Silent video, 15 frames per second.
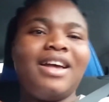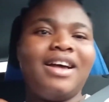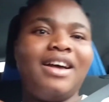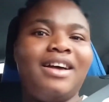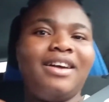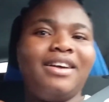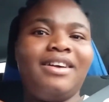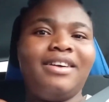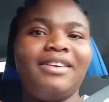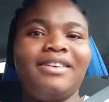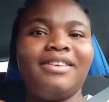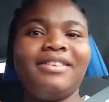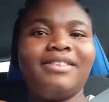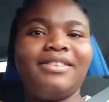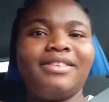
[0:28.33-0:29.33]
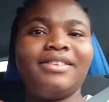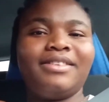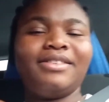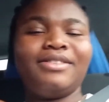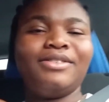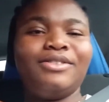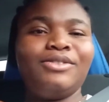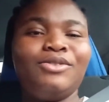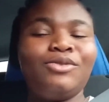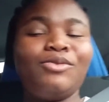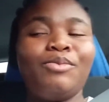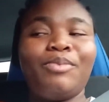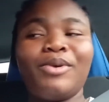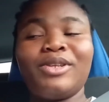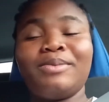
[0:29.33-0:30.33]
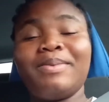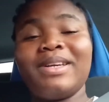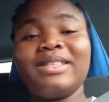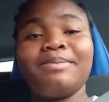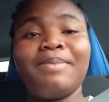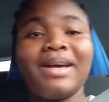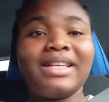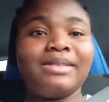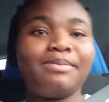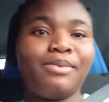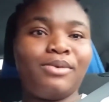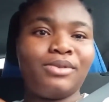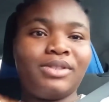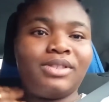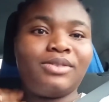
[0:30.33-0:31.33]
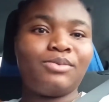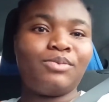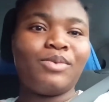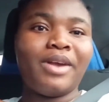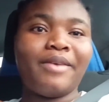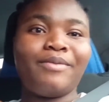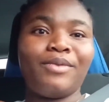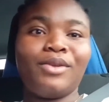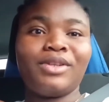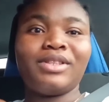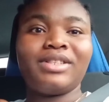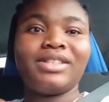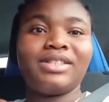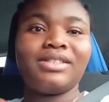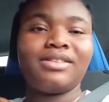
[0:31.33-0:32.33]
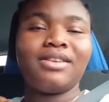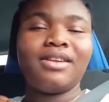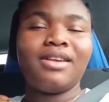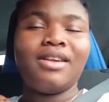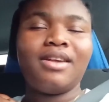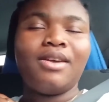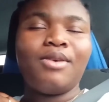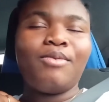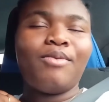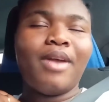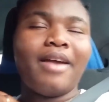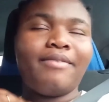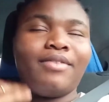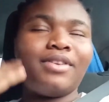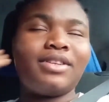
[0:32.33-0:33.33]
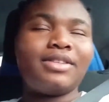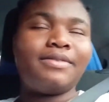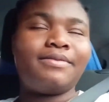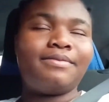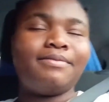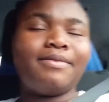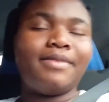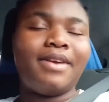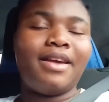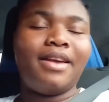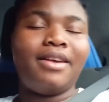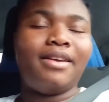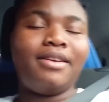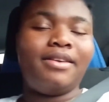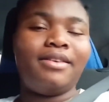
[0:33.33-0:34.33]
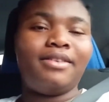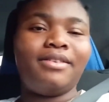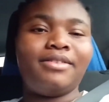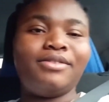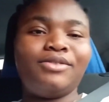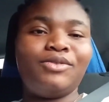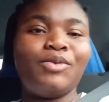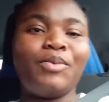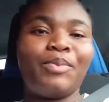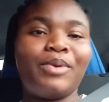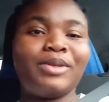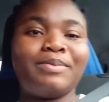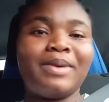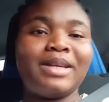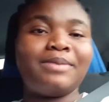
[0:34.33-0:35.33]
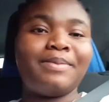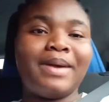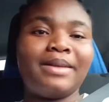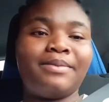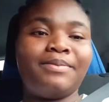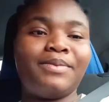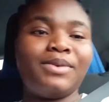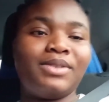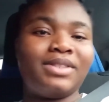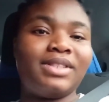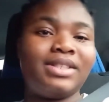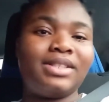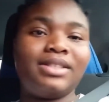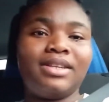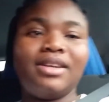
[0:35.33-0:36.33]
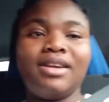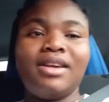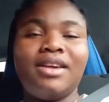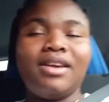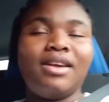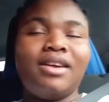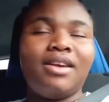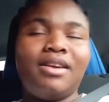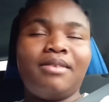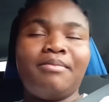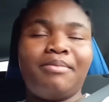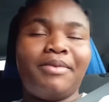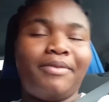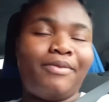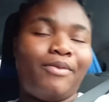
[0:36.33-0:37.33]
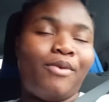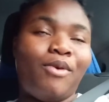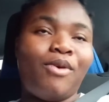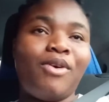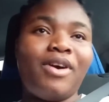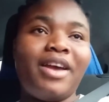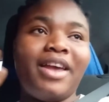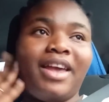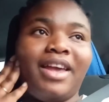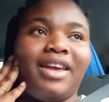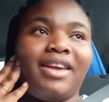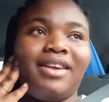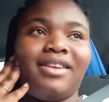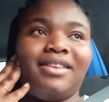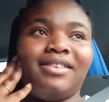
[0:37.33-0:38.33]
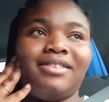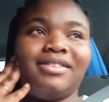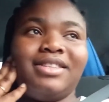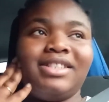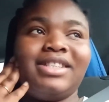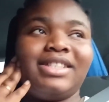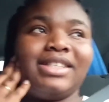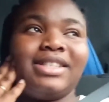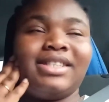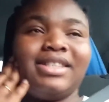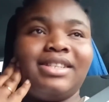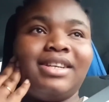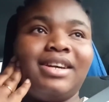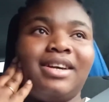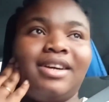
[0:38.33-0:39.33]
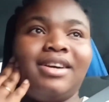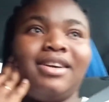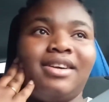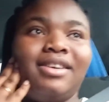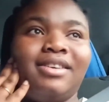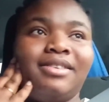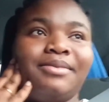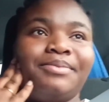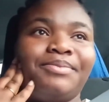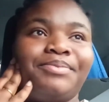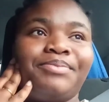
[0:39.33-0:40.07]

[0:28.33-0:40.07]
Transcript: uh do crosspass passport we have not they have not uh, do broadband passport before and this uh,